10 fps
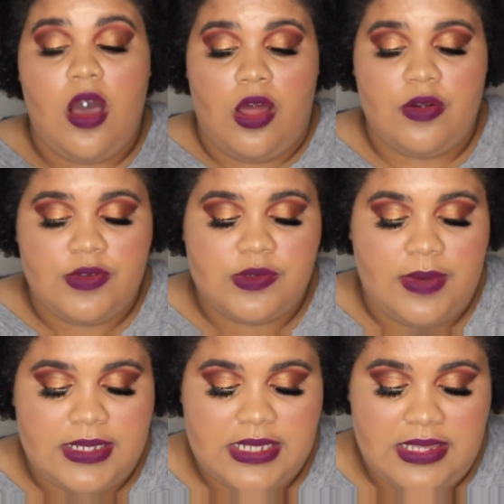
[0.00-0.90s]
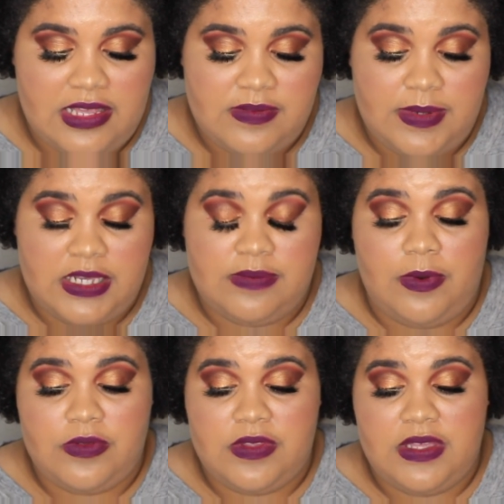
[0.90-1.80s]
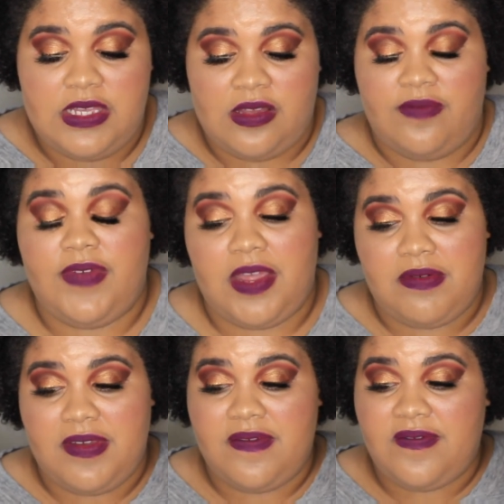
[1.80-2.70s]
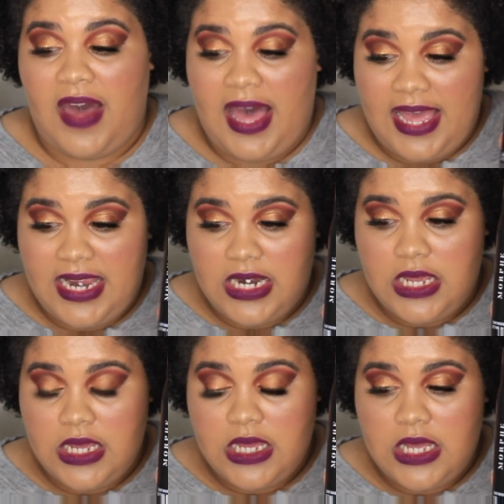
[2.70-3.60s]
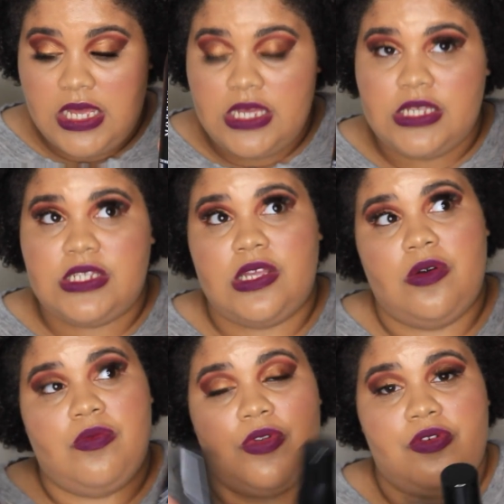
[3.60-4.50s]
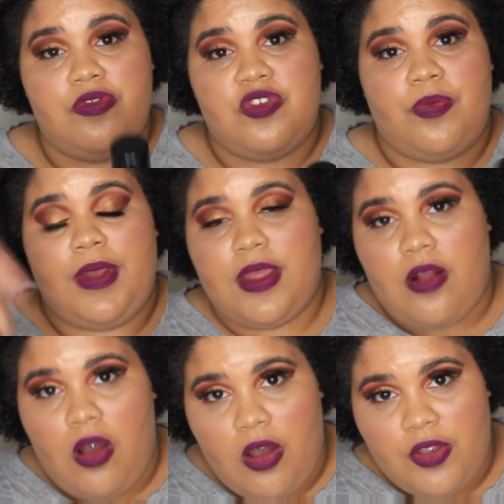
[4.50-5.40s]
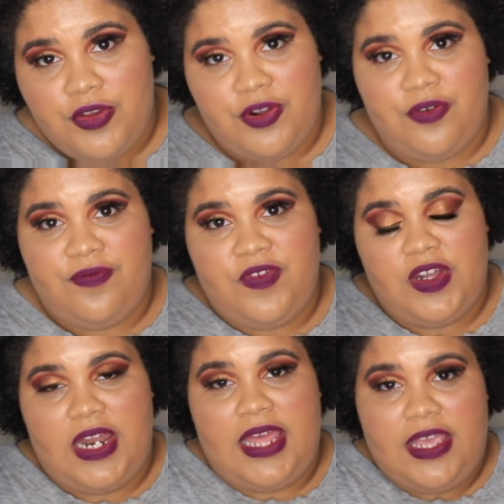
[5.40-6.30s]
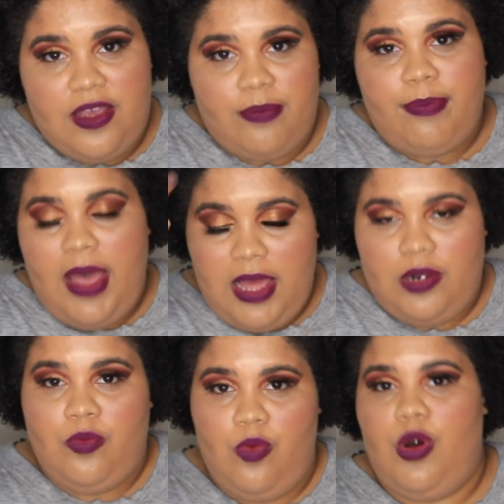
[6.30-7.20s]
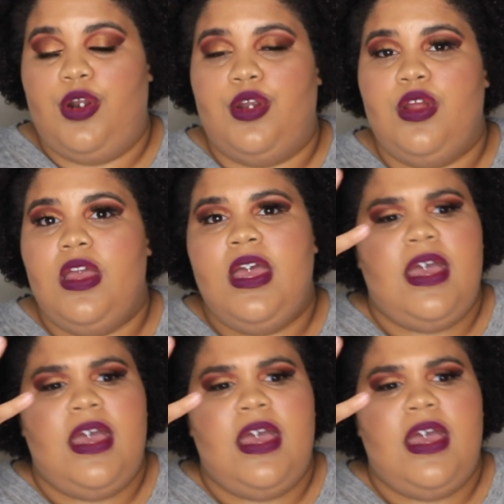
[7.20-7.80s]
Only reason why I say that is because both of these are very fine. So when you spray it on, you don't feel like a pile of water.